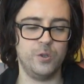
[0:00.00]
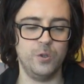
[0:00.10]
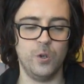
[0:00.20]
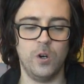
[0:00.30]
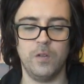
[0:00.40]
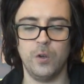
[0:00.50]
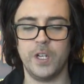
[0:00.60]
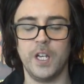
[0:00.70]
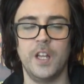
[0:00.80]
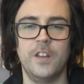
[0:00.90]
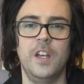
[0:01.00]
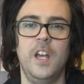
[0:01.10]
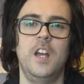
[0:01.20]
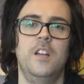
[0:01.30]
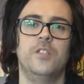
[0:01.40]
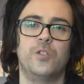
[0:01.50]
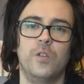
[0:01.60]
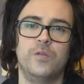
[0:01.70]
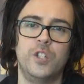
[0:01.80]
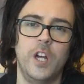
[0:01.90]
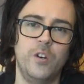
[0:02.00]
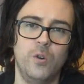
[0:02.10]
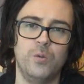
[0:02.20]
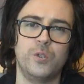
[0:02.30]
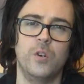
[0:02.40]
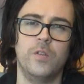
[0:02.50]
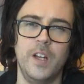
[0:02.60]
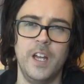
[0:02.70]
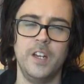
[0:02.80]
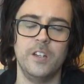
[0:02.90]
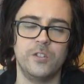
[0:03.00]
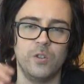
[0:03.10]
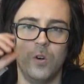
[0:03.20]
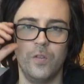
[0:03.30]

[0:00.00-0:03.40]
2 of looking at the sort of general sort of areas